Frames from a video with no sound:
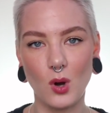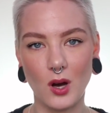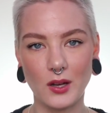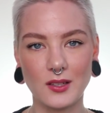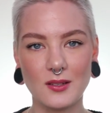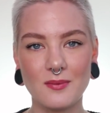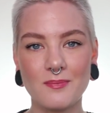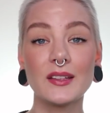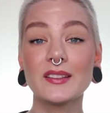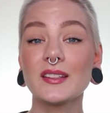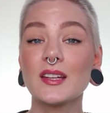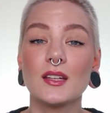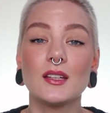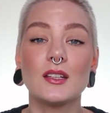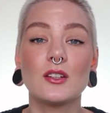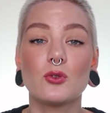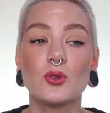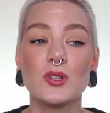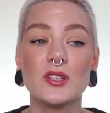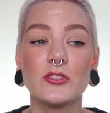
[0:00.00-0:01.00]
one. It can
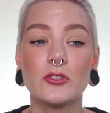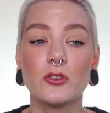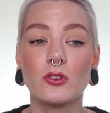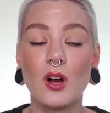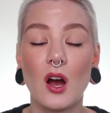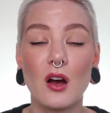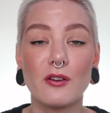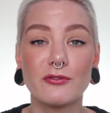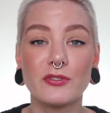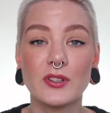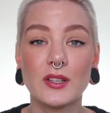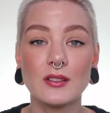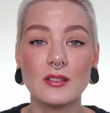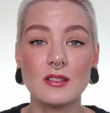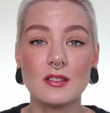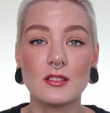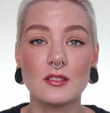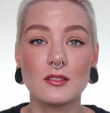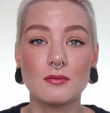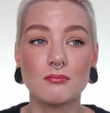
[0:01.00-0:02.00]
increase your
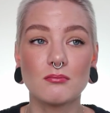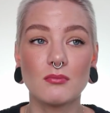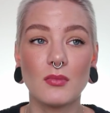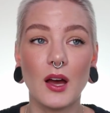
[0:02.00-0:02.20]
confidence.